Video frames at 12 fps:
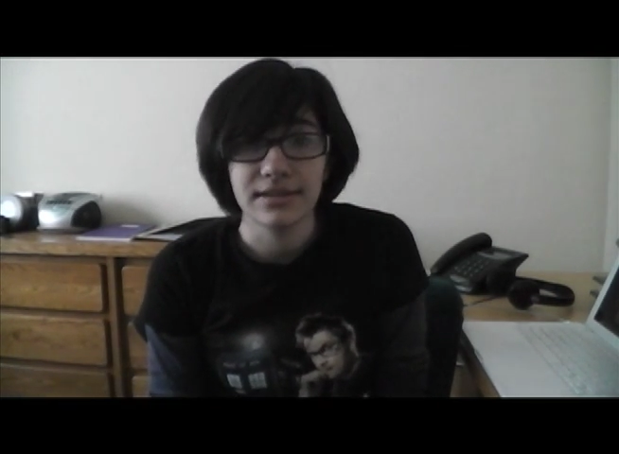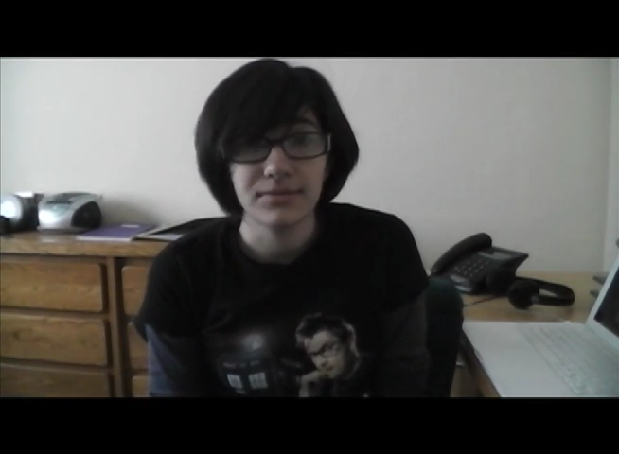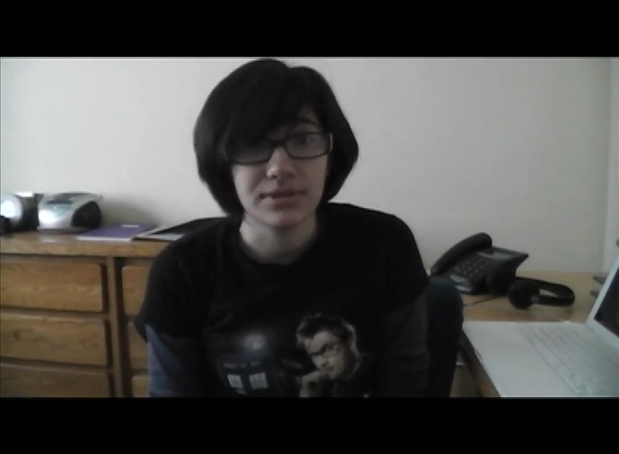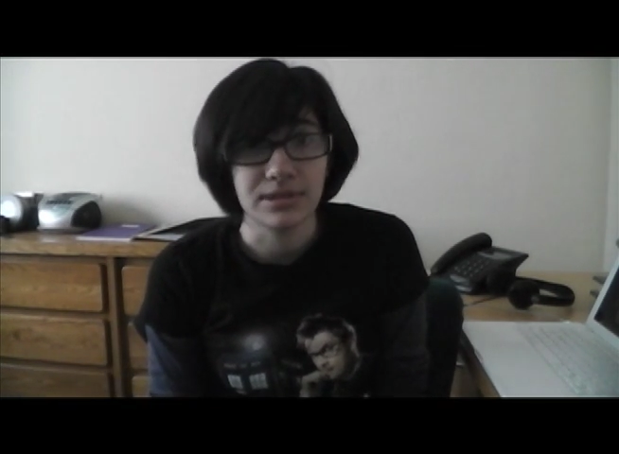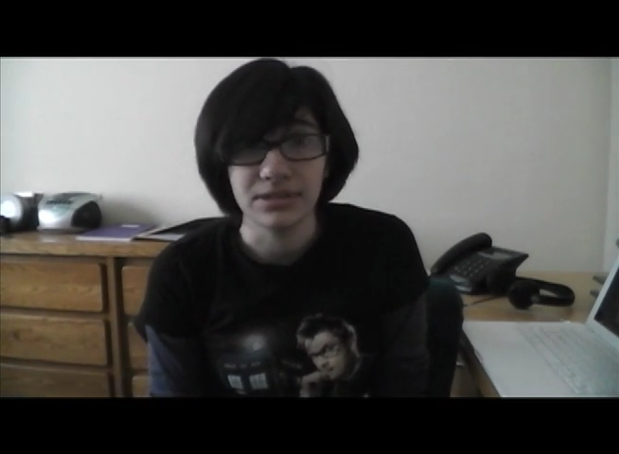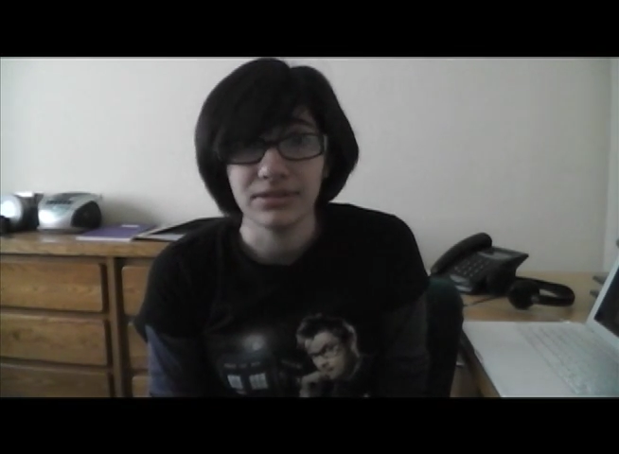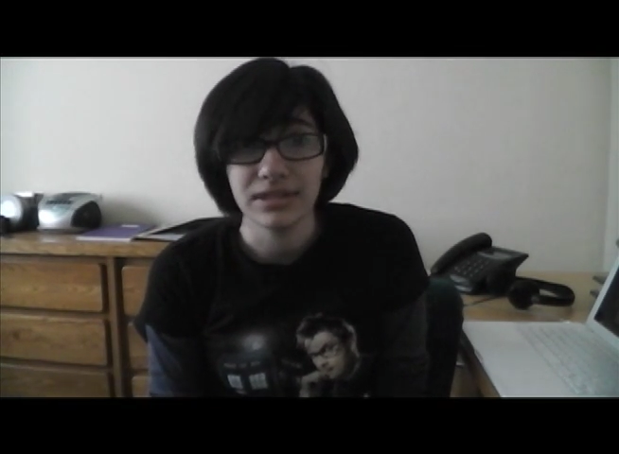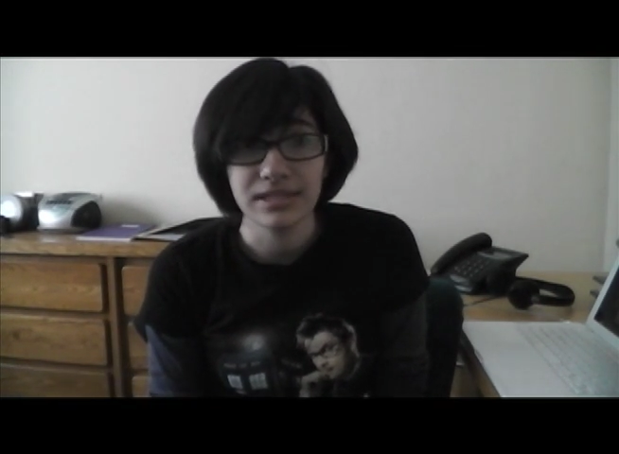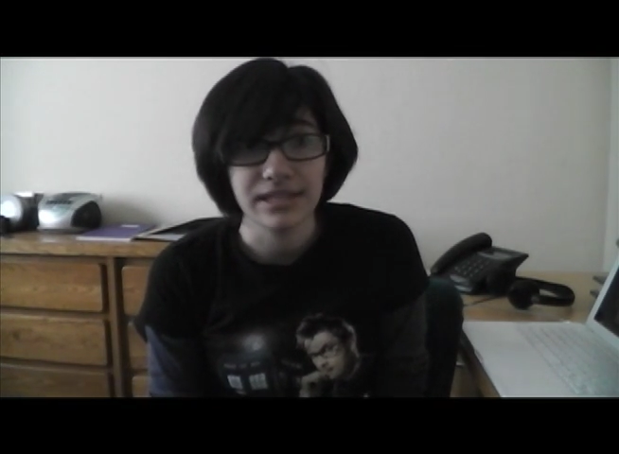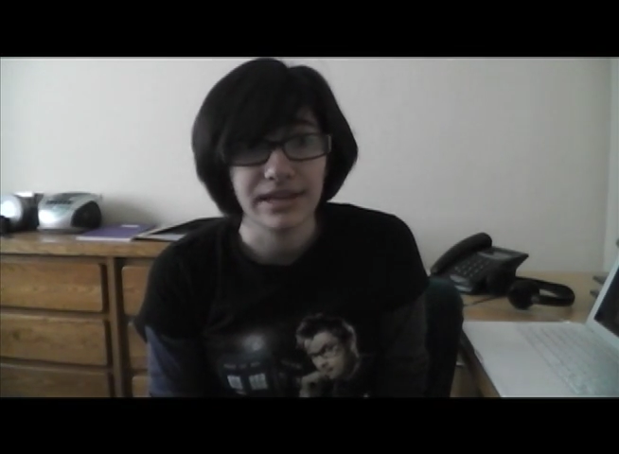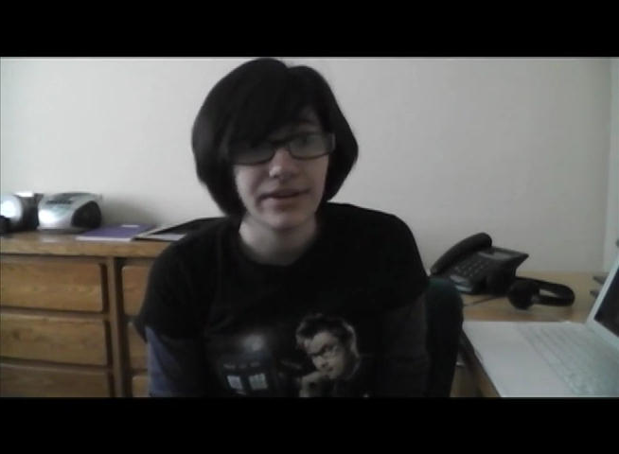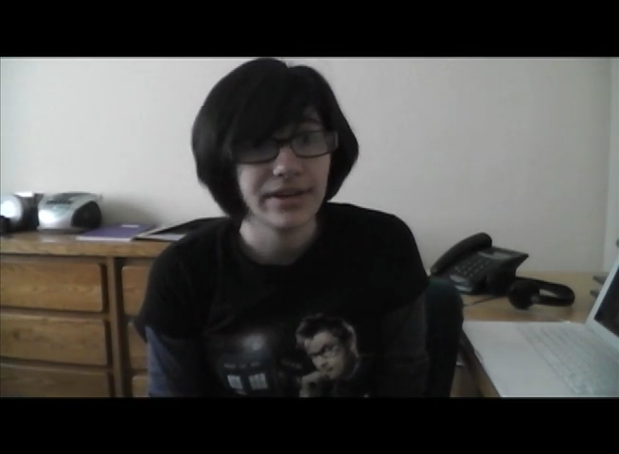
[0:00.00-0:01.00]
it was a little
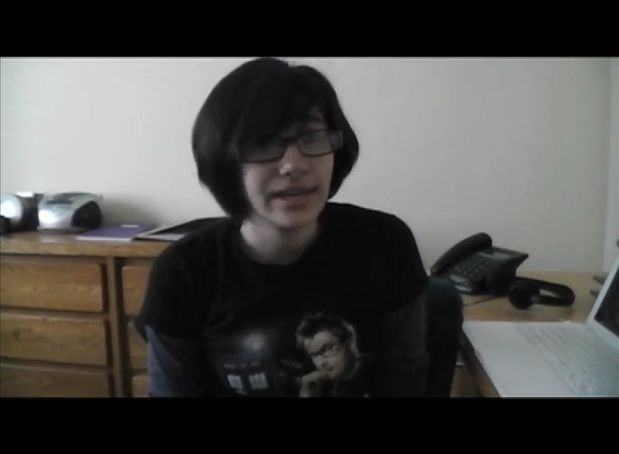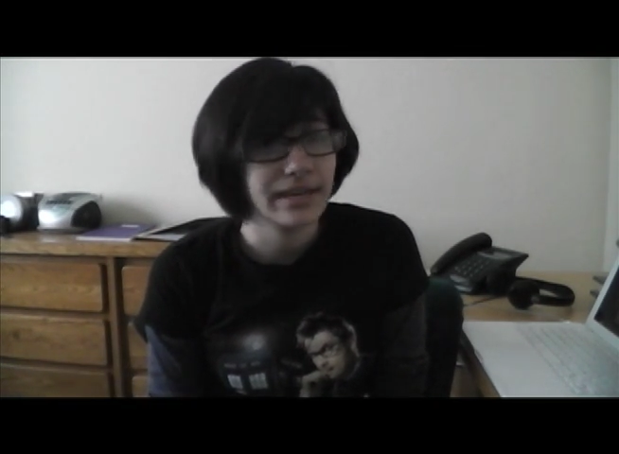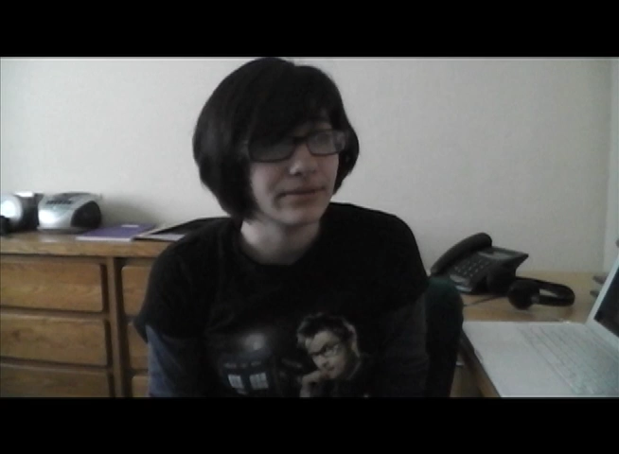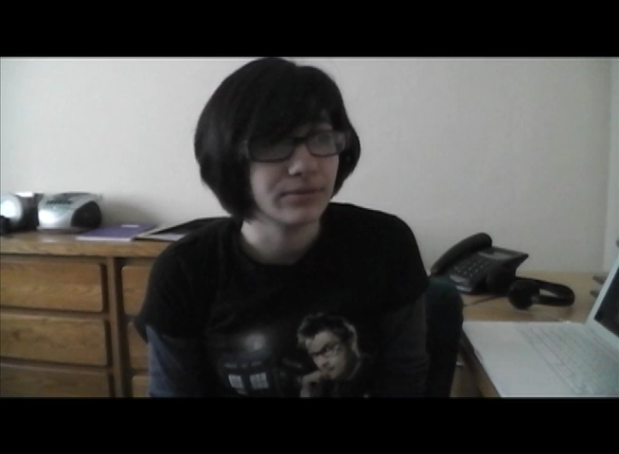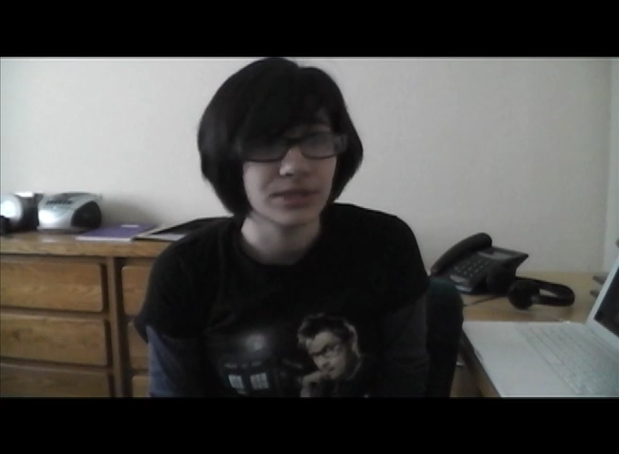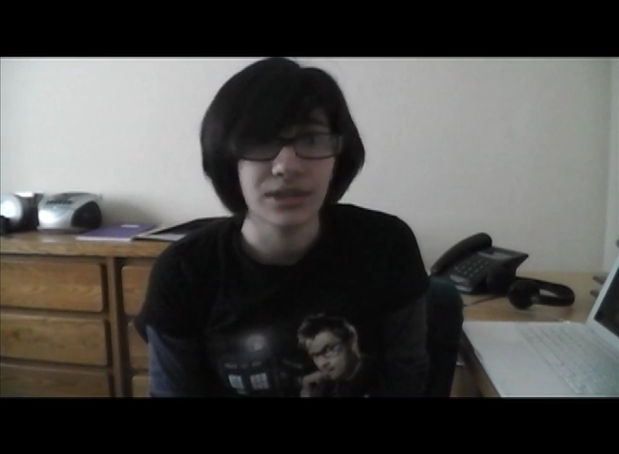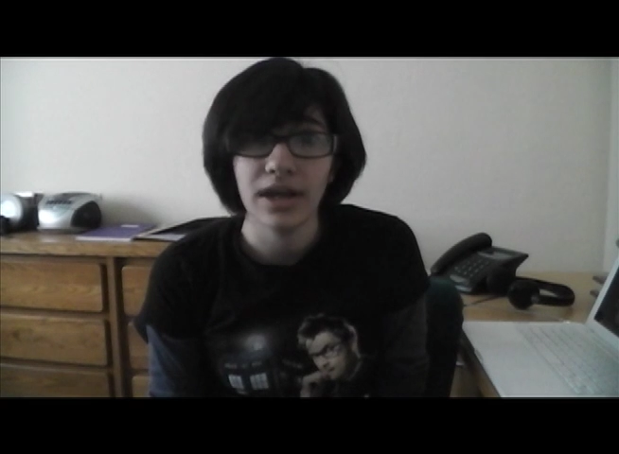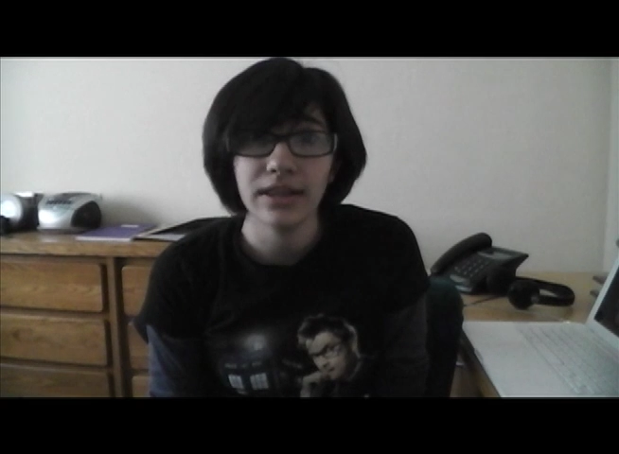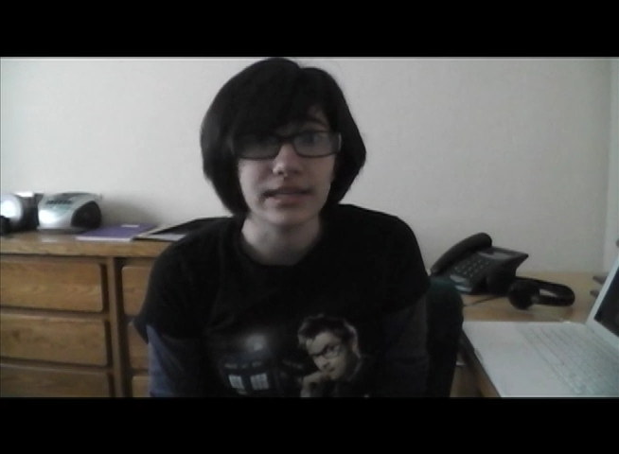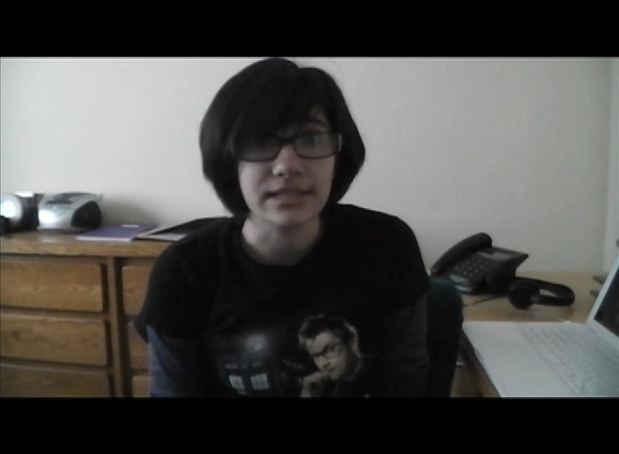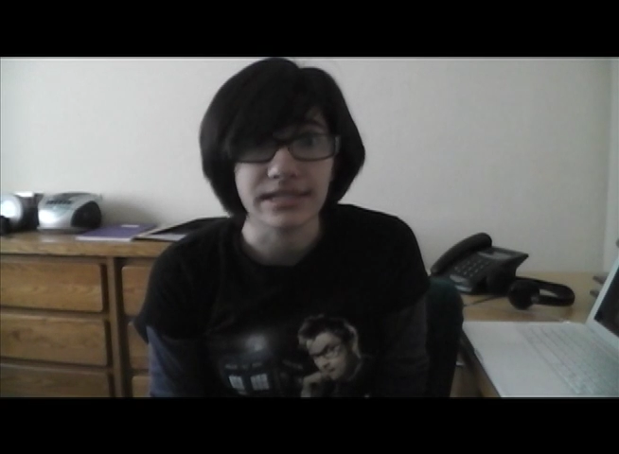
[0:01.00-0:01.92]
less scary. It was not less